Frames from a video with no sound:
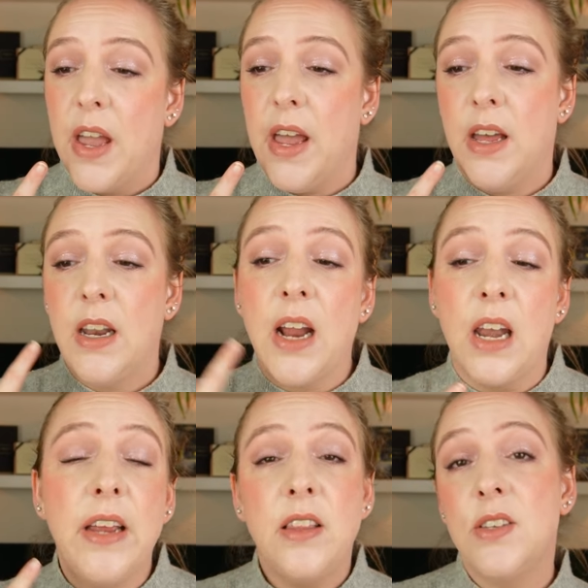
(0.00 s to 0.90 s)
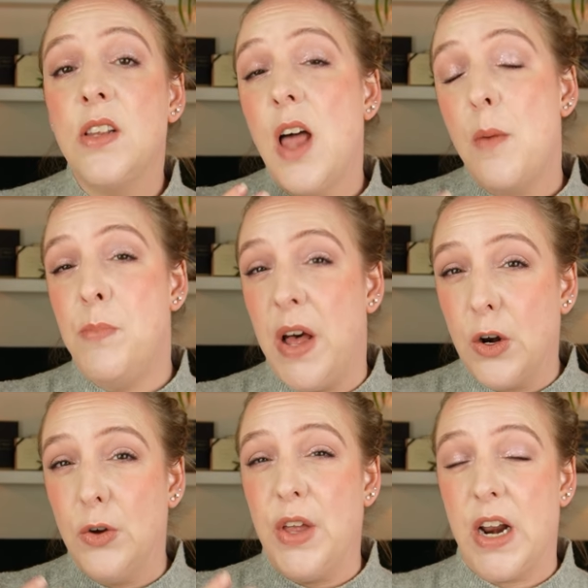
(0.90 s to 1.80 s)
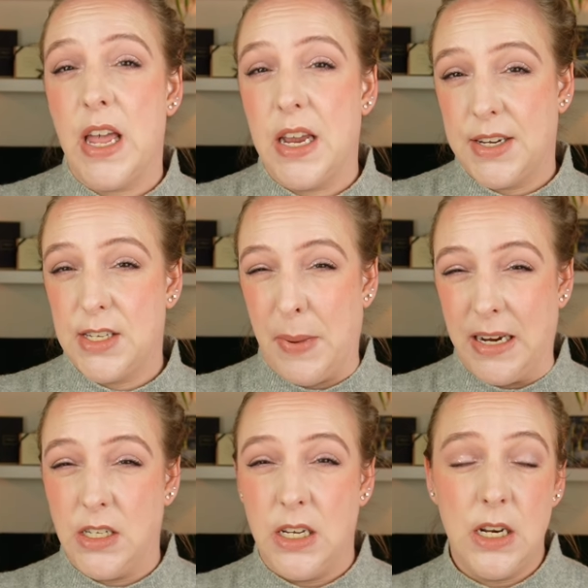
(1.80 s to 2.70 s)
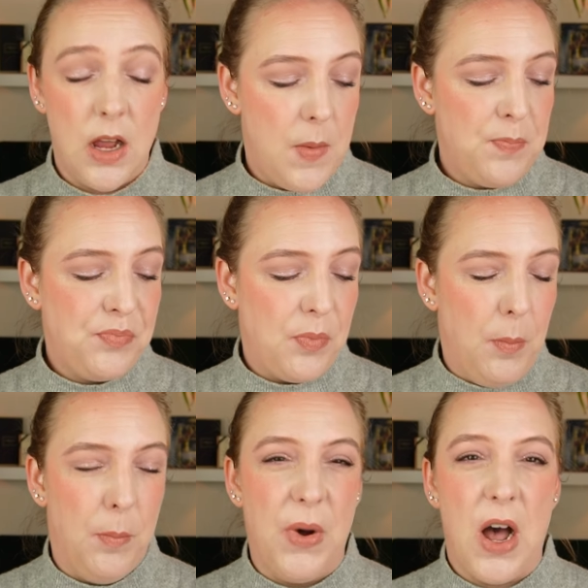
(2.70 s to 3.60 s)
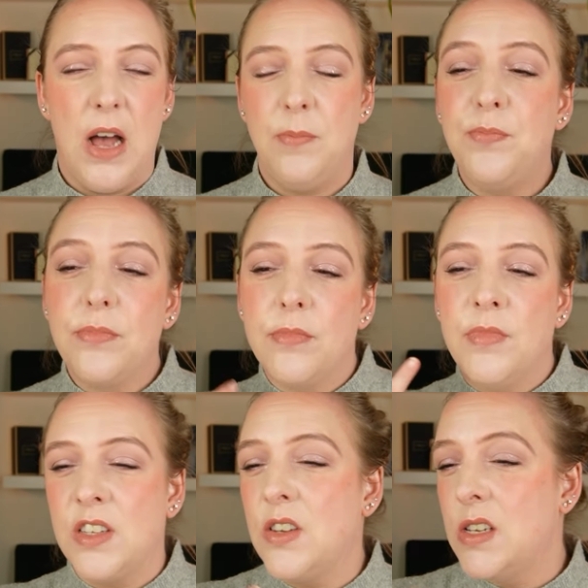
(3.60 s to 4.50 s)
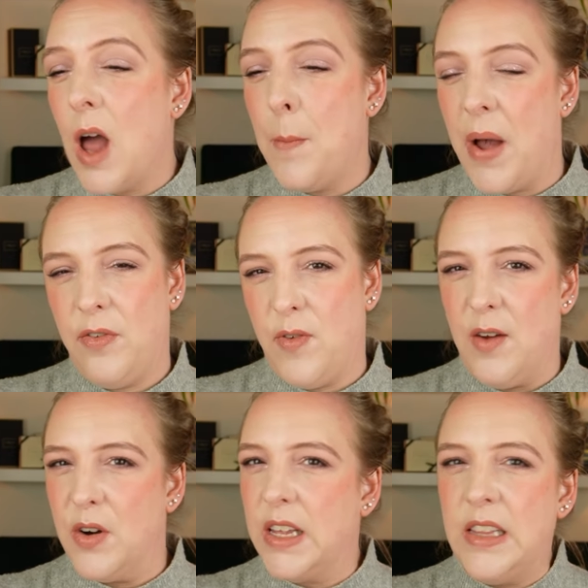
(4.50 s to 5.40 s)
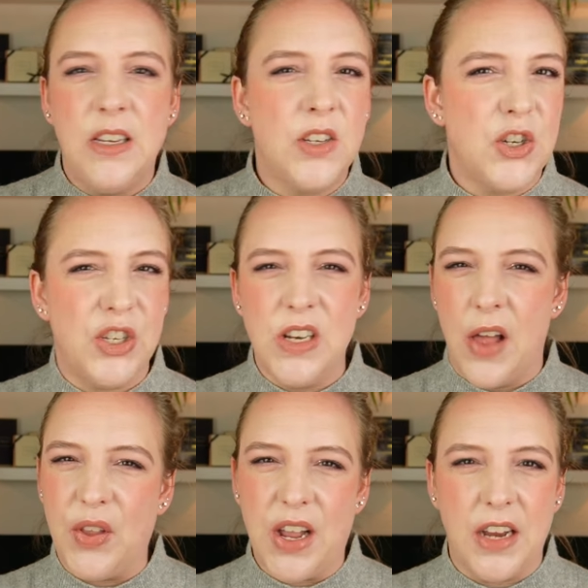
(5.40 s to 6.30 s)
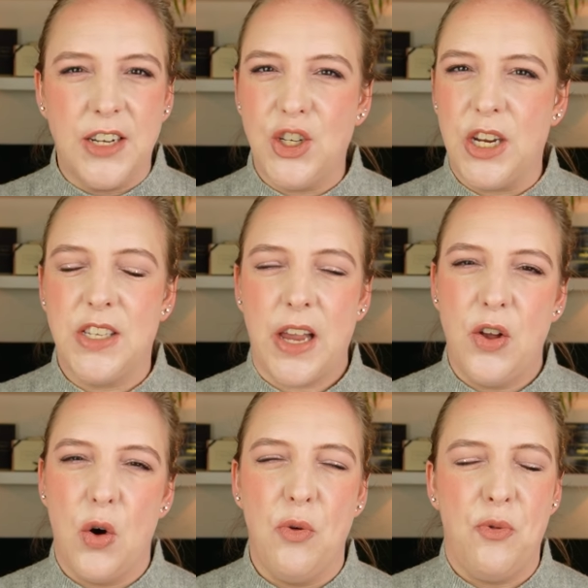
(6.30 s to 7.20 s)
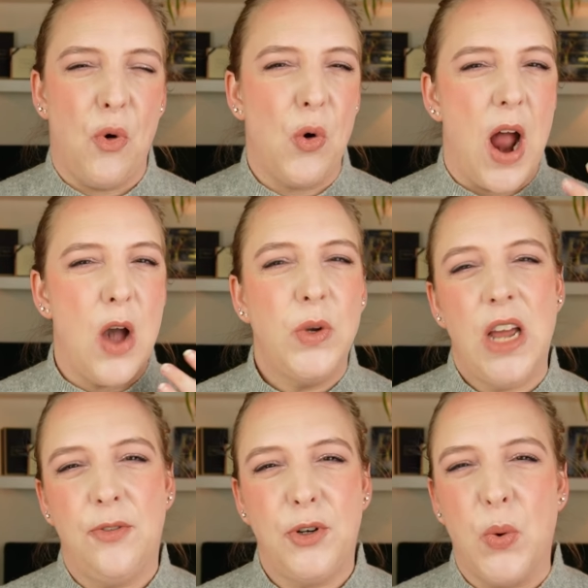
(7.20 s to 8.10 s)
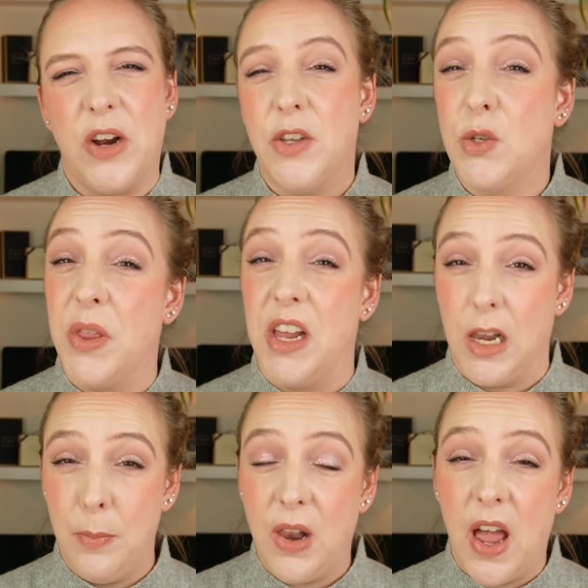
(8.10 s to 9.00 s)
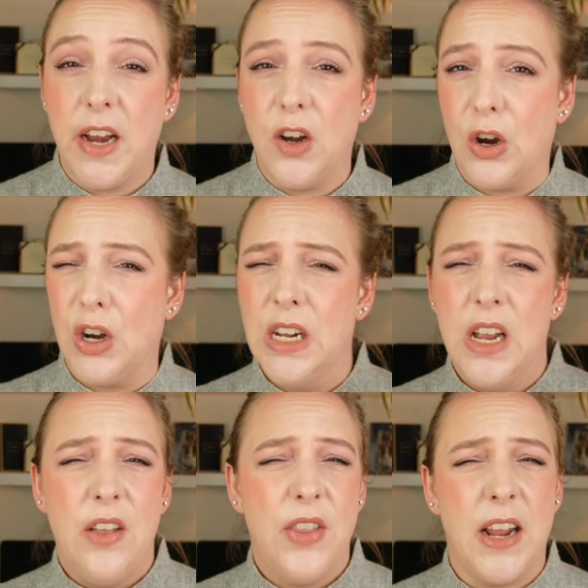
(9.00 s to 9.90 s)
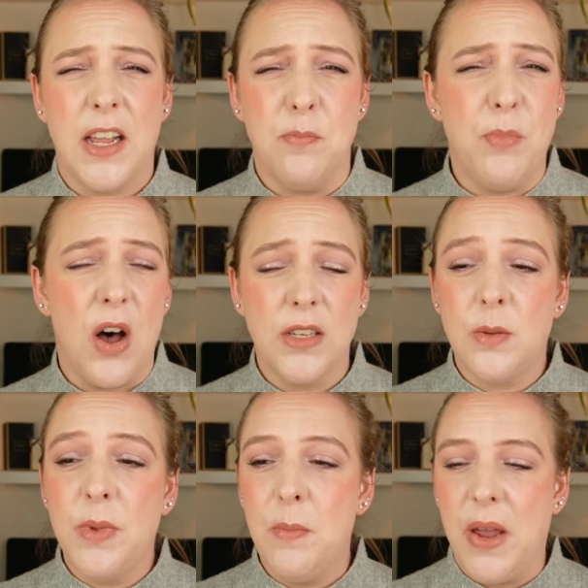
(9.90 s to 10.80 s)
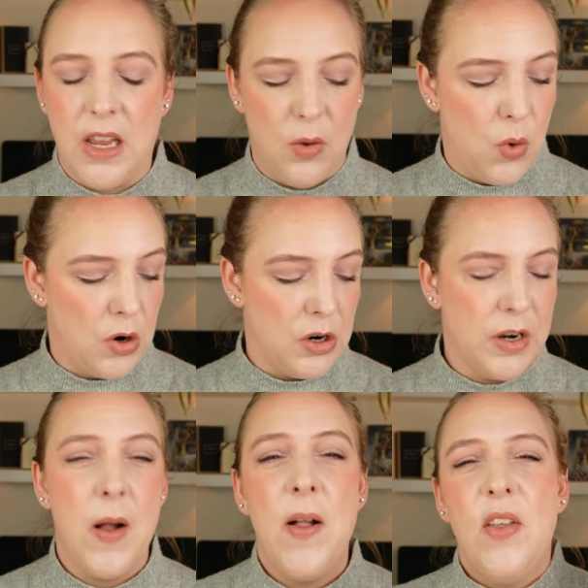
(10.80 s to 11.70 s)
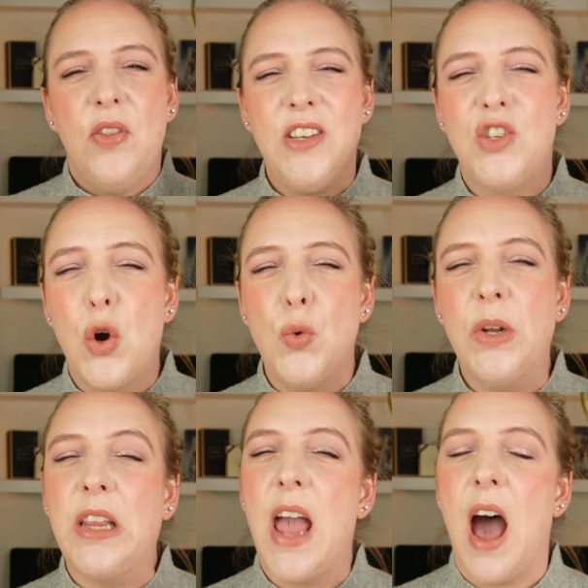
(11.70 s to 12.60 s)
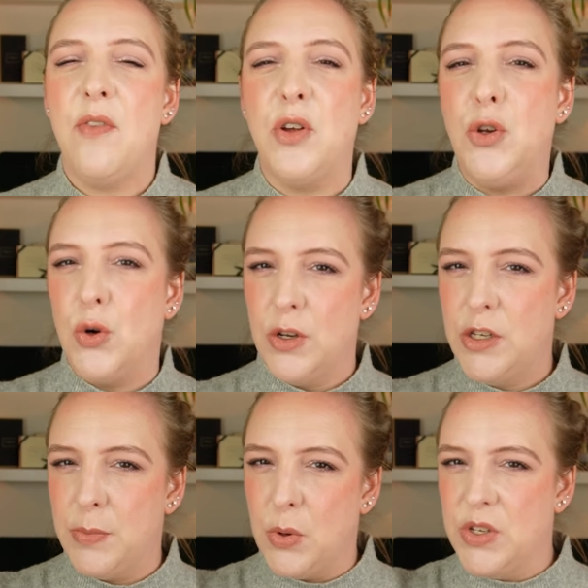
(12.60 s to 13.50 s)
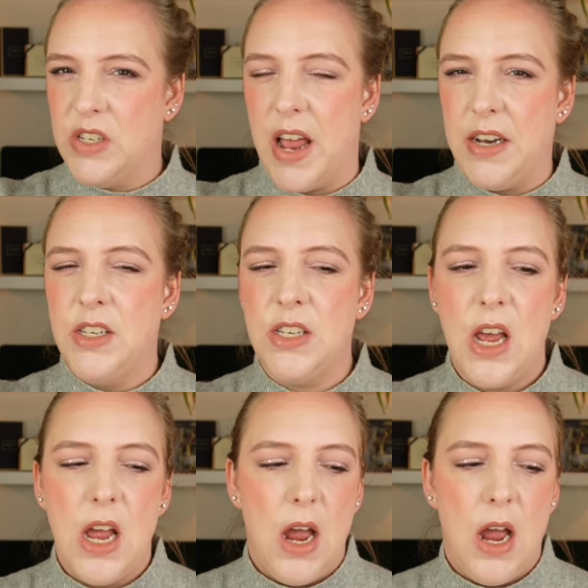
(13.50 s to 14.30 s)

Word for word: And I like this a lot better than I had expected, but this is not my favorite. Like these are just not the kind of shades I go for. I would have to wear this with a lip liner that I can possibly make it work. These don't really have a noticeable scent,